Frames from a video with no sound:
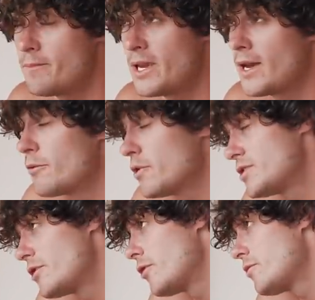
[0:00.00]
Me, I
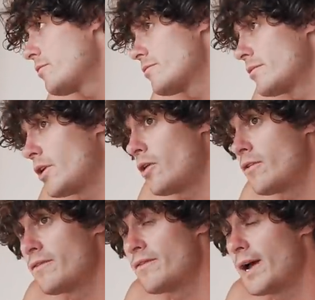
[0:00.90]
wanted to go
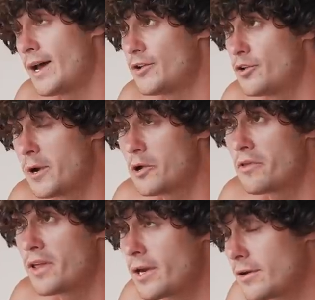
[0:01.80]
off and do my own
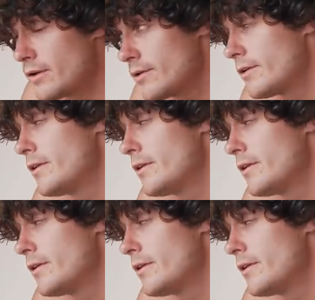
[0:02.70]
thing, and,